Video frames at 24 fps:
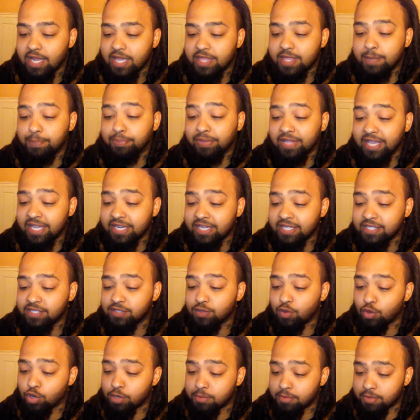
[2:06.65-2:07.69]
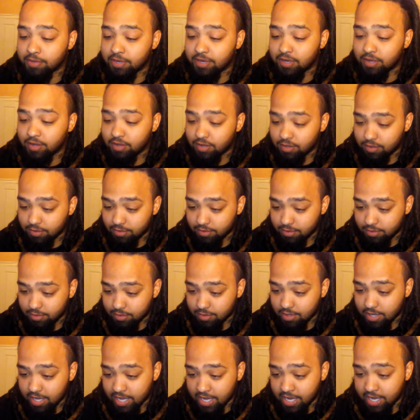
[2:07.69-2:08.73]
The planets orbit
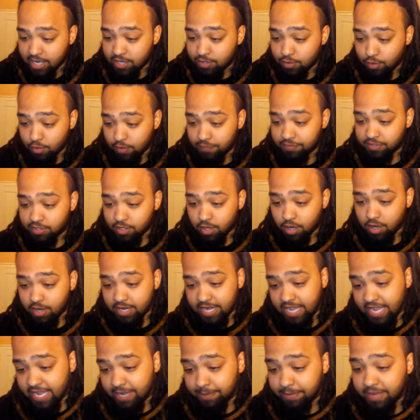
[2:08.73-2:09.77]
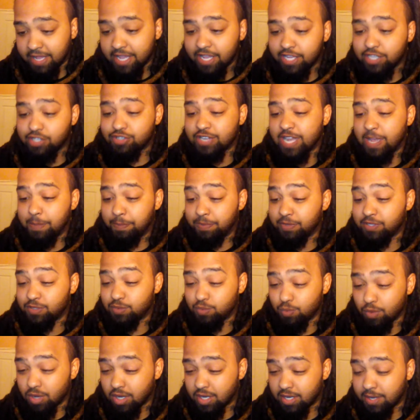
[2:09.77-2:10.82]
a dwarf star named
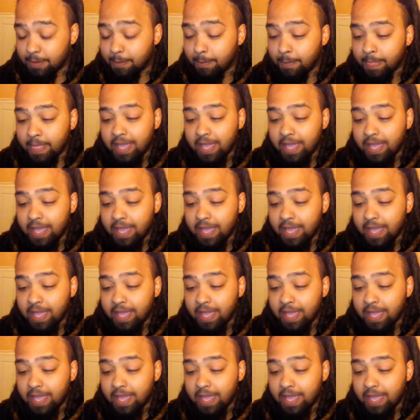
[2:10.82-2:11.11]
TRAPPIST-1,